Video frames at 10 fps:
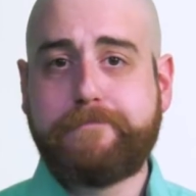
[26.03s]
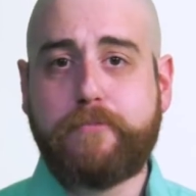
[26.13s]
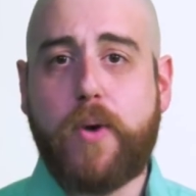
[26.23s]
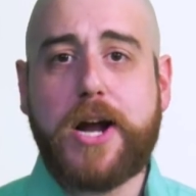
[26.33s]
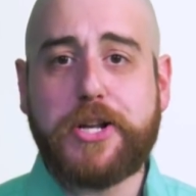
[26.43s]

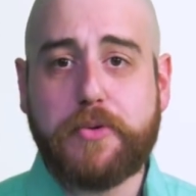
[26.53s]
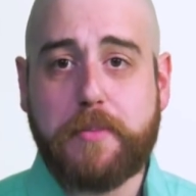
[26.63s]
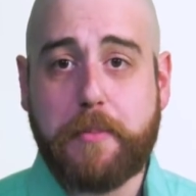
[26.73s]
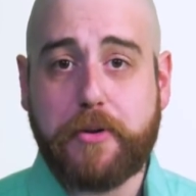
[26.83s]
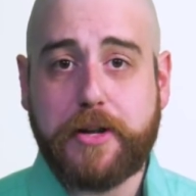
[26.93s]
Why do you
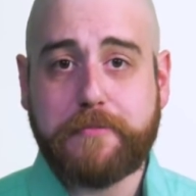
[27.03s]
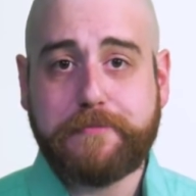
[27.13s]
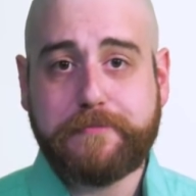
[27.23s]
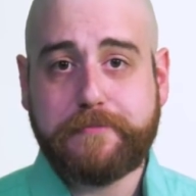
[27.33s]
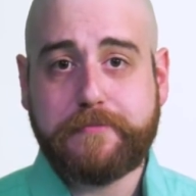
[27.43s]
remember it?
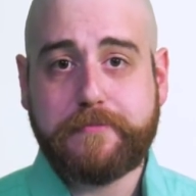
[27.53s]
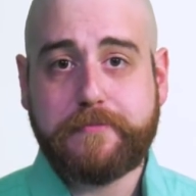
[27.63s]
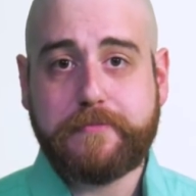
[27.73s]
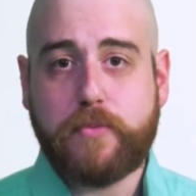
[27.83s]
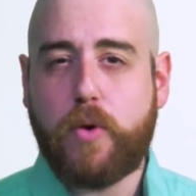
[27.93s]

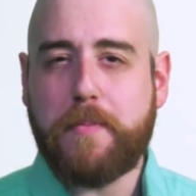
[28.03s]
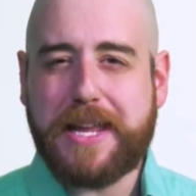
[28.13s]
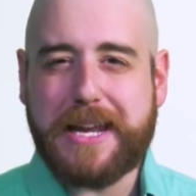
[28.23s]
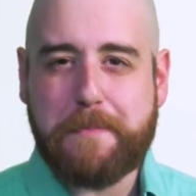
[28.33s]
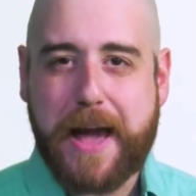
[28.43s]
What
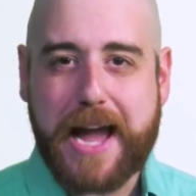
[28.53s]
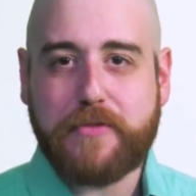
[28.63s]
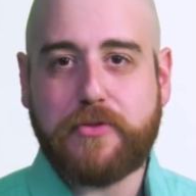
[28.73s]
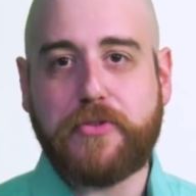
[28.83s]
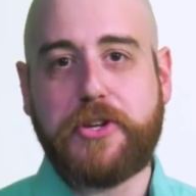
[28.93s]
made it
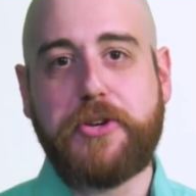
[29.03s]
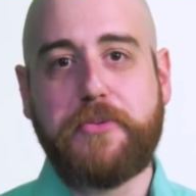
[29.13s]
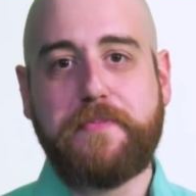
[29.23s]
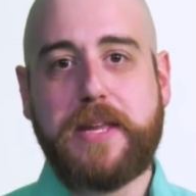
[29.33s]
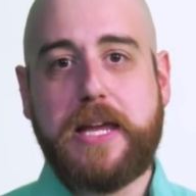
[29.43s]
impactful for you?